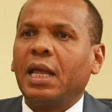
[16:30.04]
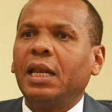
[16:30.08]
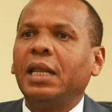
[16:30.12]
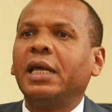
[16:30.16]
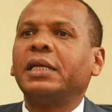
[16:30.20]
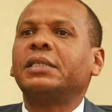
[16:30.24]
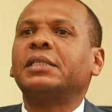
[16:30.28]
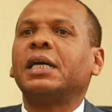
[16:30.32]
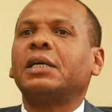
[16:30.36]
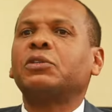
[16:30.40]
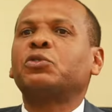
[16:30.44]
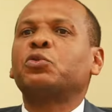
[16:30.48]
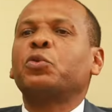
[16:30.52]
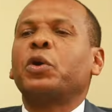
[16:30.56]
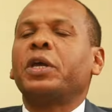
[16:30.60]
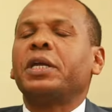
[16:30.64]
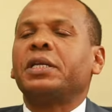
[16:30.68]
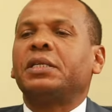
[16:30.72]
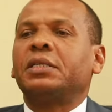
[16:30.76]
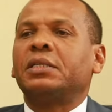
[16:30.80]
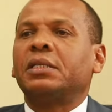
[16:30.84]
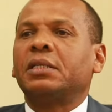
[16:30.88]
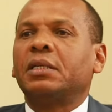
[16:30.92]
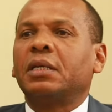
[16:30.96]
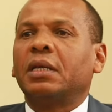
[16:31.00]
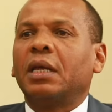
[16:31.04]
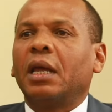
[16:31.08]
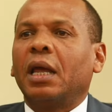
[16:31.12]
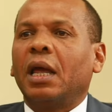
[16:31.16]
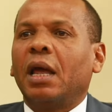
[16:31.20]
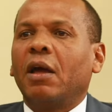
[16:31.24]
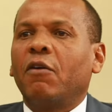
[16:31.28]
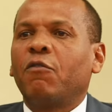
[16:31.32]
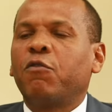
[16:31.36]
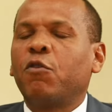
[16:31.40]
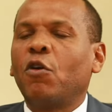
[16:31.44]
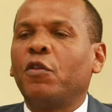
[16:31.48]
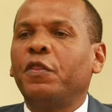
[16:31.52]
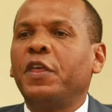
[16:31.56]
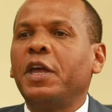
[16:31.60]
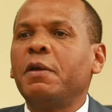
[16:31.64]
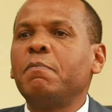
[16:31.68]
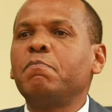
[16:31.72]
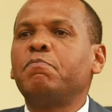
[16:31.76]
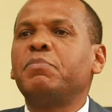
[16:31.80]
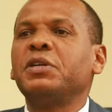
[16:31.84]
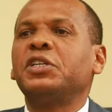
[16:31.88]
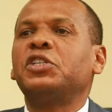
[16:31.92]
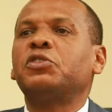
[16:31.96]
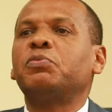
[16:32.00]
let us wait for the
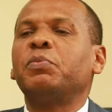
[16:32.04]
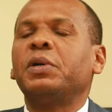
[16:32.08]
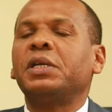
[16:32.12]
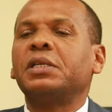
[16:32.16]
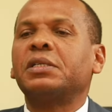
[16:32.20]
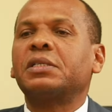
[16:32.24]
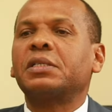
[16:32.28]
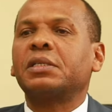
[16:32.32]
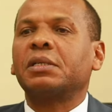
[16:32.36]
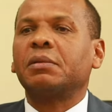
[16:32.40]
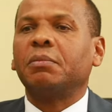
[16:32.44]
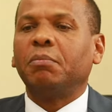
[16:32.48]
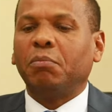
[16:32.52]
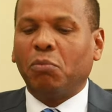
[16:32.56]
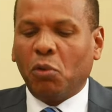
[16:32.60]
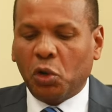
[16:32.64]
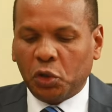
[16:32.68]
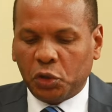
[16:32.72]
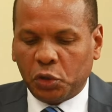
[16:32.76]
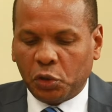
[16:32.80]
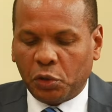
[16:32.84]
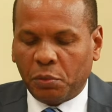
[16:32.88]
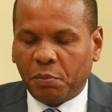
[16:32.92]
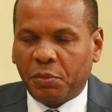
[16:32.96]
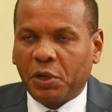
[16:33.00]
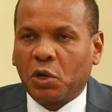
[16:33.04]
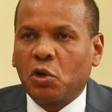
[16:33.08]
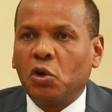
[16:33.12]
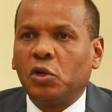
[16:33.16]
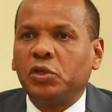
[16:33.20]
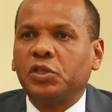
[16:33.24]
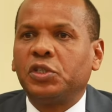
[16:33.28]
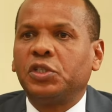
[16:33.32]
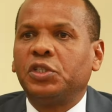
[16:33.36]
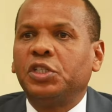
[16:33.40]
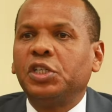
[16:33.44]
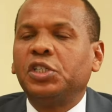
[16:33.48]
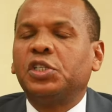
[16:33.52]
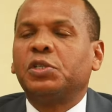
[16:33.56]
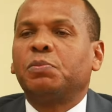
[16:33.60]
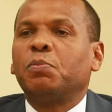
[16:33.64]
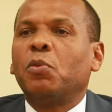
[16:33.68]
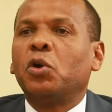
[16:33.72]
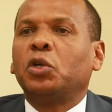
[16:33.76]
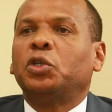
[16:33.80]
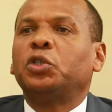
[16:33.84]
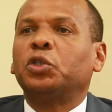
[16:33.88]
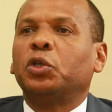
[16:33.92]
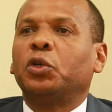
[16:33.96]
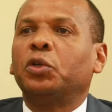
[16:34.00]
impeachment motion, because this
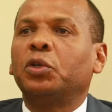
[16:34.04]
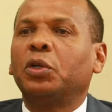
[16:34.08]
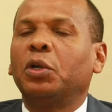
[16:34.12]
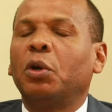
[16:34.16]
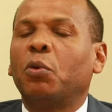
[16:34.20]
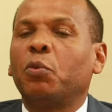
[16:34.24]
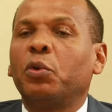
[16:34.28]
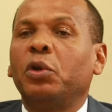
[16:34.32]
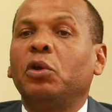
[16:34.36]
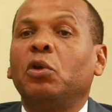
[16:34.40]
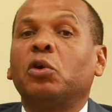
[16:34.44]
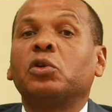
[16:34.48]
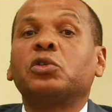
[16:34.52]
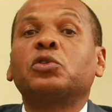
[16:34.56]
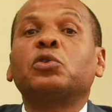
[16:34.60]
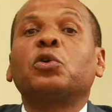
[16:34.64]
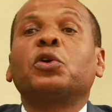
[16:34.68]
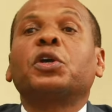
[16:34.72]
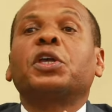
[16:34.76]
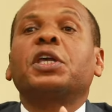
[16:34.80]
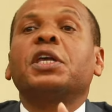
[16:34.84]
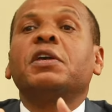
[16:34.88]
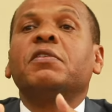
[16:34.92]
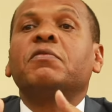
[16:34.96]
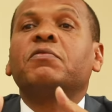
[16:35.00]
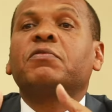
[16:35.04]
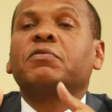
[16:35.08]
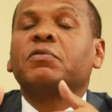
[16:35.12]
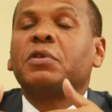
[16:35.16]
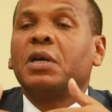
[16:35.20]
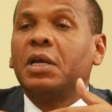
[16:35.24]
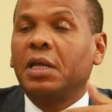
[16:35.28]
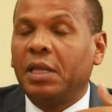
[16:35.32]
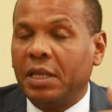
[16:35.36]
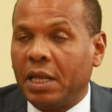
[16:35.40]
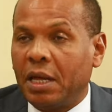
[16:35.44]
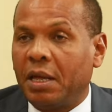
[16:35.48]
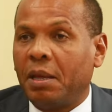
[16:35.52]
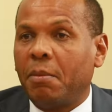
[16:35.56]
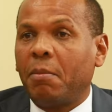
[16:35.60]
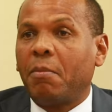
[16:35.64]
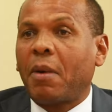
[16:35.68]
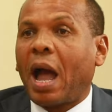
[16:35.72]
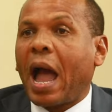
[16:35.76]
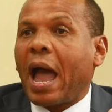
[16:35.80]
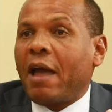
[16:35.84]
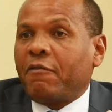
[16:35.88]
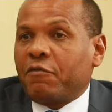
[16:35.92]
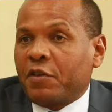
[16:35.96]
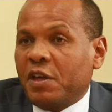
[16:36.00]
motion will also give,
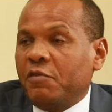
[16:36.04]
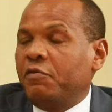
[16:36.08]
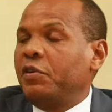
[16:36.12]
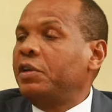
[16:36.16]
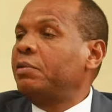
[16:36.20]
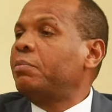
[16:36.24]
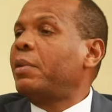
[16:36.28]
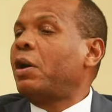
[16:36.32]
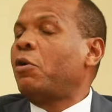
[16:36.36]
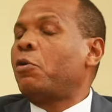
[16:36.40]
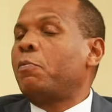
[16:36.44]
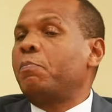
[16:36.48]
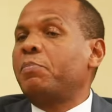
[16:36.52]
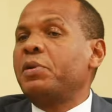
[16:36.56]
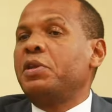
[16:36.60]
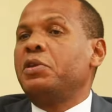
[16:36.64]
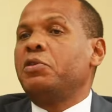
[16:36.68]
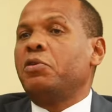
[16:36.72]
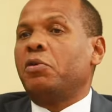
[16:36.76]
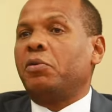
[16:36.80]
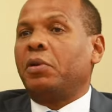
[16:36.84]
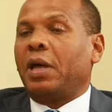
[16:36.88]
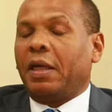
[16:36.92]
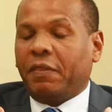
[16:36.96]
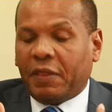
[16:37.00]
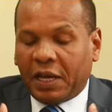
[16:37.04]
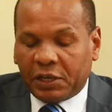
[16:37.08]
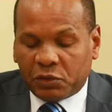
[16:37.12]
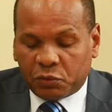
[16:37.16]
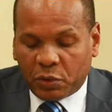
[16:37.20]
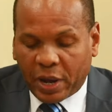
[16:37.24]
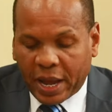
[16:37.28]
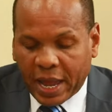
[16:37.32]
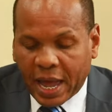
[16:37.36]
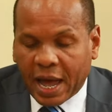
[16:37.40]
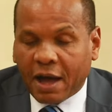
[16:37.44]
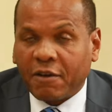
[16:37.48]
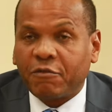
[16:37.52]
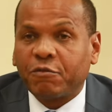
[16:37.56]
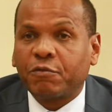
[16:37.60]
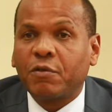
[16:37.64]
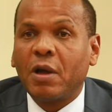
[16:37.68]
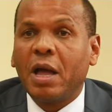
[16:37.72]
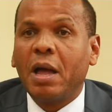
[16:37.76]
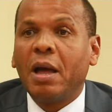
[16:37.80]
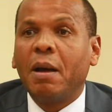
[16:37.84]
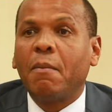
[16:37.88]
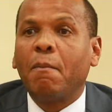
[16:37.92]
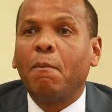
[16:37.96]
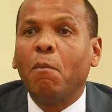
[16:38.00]
I've given my opinion, and that's why I have
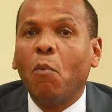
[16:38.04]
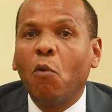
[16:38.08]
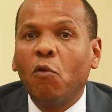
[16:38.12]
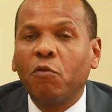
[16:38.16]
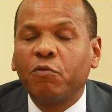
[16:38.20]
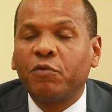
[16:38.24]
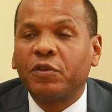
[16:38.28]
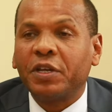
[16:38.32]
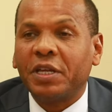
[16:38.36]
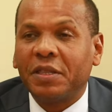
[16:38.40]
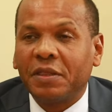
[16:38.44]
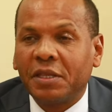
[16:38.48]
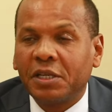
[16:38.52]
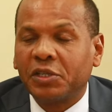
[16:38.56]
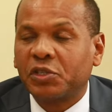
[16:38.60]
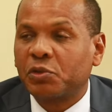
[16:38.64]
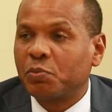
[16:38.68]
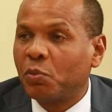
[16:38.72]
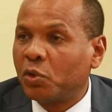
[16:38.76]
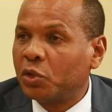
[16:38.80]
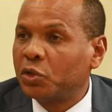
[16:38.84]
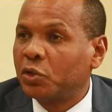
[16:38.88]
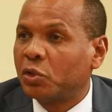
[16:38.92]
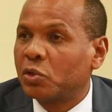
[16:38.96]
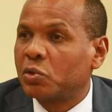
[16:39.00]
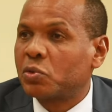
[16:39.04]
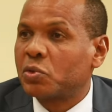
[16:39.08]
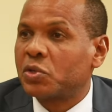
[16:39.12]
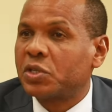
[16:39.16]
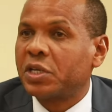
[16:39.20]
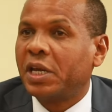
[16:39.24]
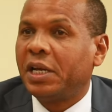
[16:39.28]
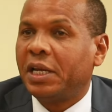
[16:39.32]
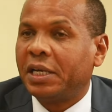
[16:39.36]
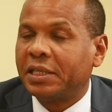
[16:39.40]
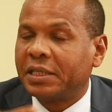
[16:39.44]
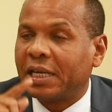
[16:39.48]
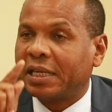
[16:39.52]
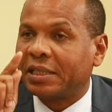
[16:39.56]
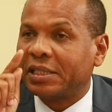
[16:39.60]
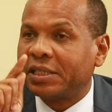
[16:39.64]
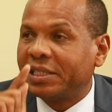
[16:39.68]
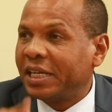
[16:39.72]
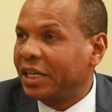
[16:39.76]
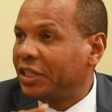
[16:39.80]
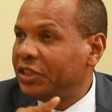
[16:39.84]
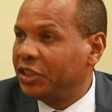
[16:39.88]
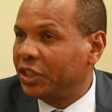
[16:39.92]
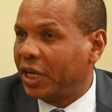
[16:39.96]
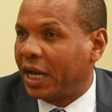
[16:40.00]
moved in this motion to say let us
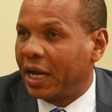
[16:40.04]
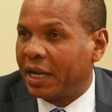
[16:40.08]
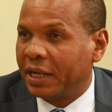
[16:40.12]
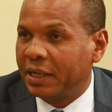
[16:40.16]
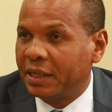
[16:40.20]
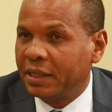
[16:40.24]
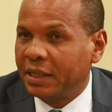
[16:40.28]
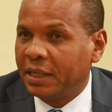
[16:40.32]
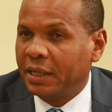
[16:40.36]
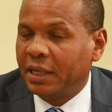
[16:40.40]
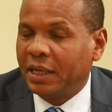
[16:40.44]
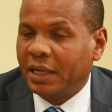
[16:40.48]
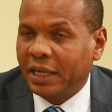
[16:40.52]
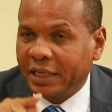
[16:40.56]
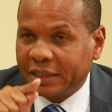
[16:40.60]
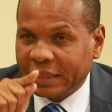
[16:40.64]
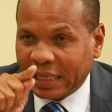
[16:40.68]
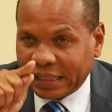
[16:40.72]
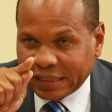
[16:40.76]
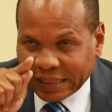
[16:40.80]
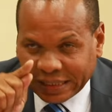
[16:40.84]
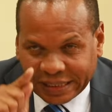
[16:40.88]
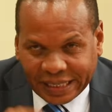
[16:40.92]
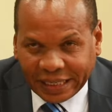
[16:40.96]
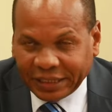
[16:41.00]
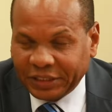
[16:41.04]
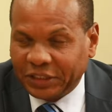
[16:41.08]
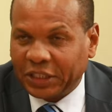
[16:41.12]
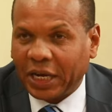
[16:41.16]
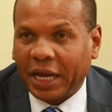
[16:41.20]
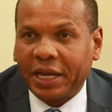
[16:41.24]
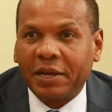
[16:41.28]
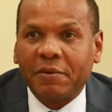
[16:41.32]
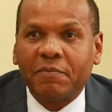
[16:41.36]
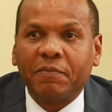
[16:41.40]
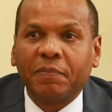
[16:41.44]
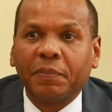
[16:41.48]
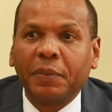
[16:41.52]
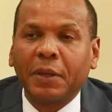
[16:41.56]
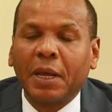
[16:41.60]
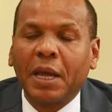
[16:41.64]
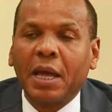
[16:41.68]
censure him.